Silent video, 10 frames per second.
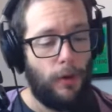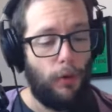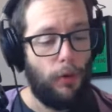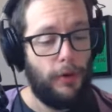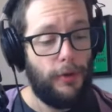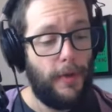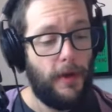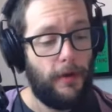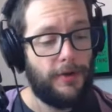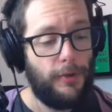Or you may
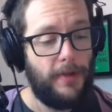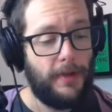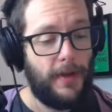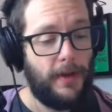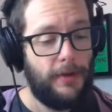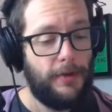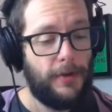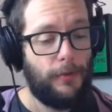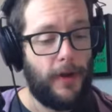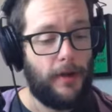also be led to
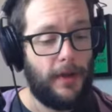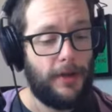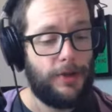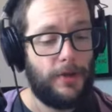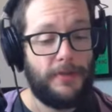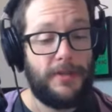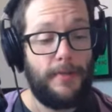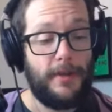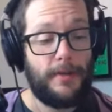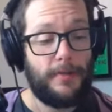the recollection of
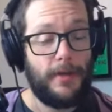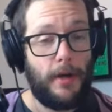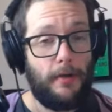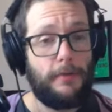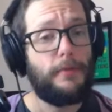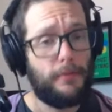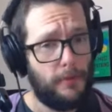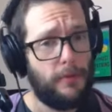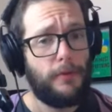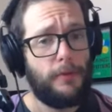Simmias himself?
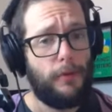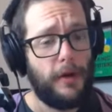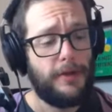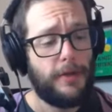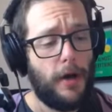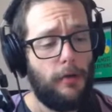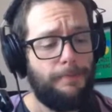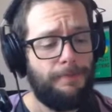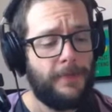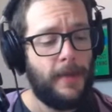Quite so.
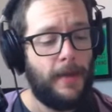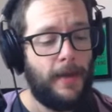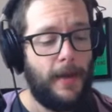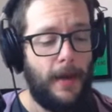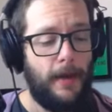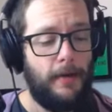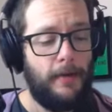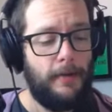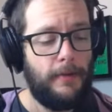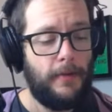
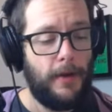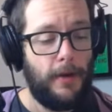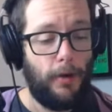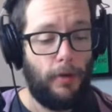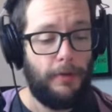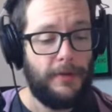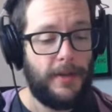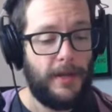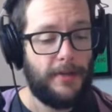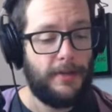And in all these
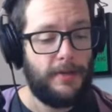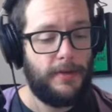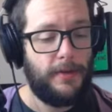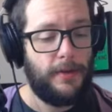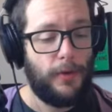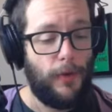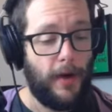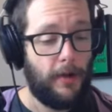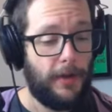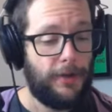cases, the
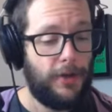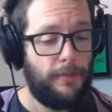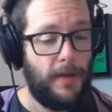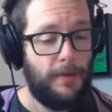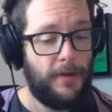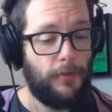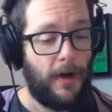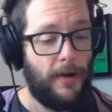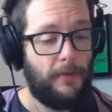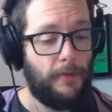recollection may be
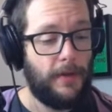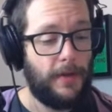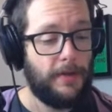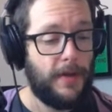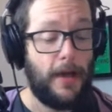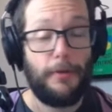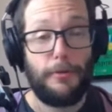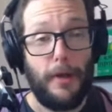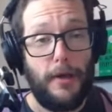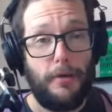derived from things either
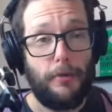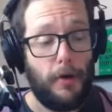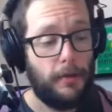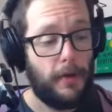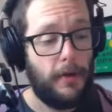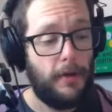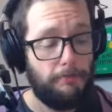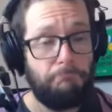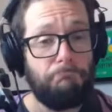like or unlike.